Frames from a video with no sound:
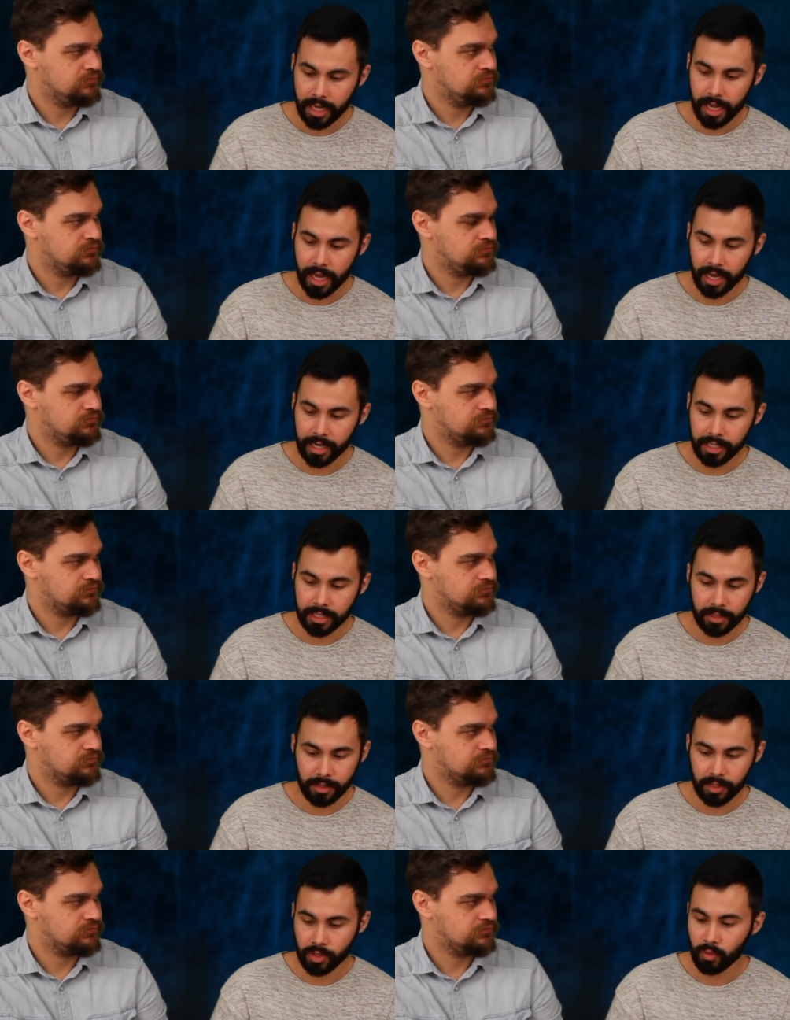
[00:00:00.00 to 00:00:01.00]
Speaker 1: and it's
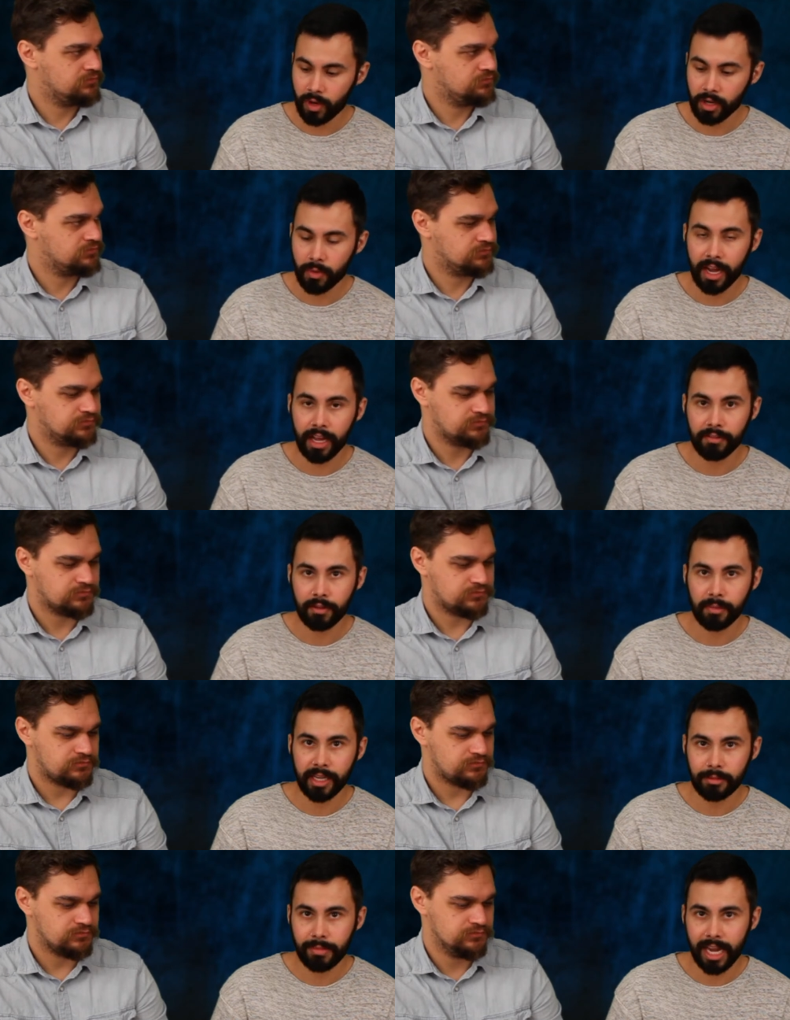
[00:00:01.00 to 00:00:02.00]
just one away from
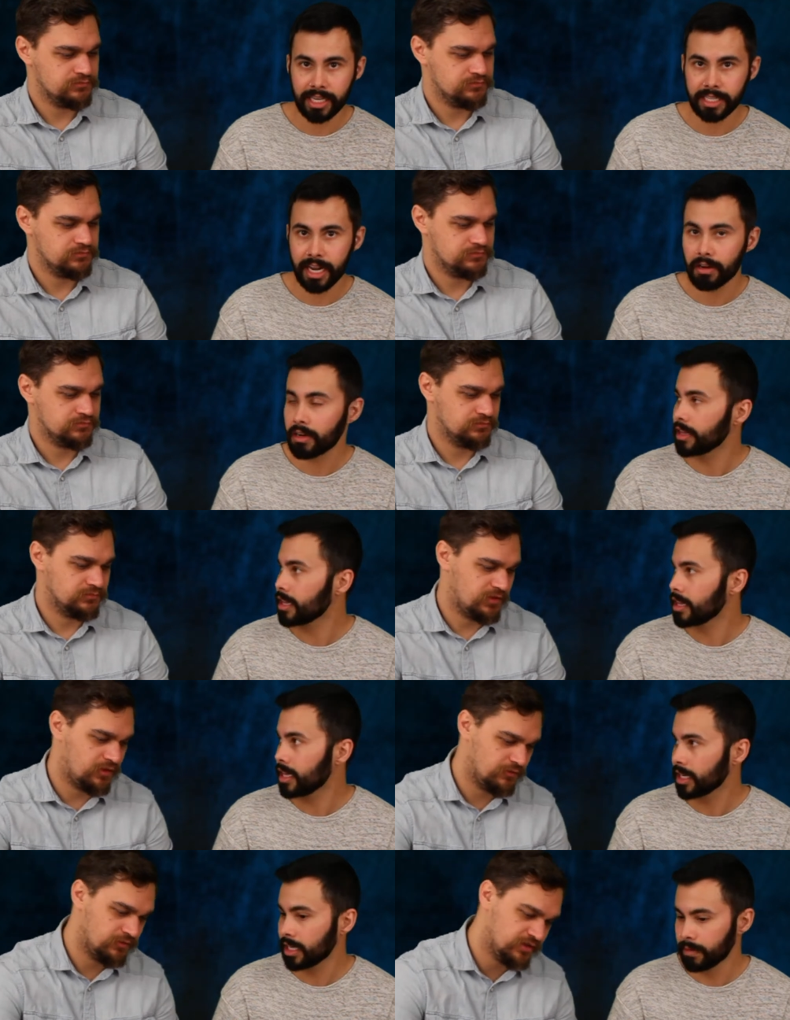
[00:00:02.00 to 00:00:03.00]
being maxed out on the oh,
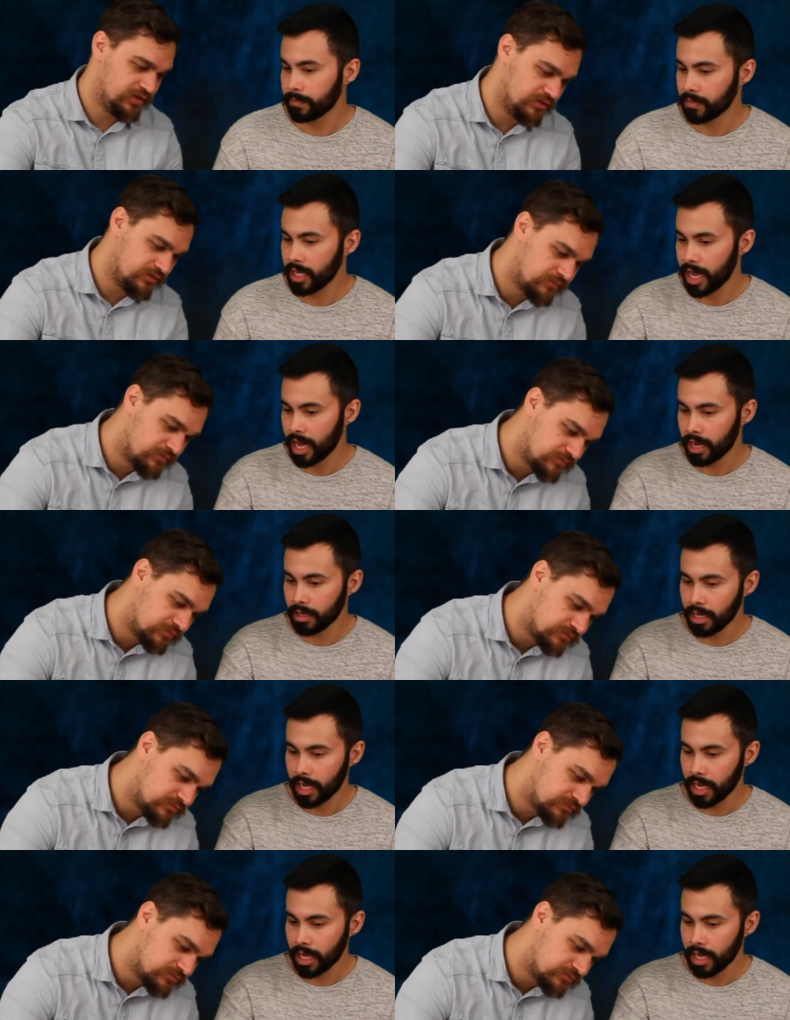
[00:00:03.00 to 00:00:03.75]
thick. Oh, really? Yeah.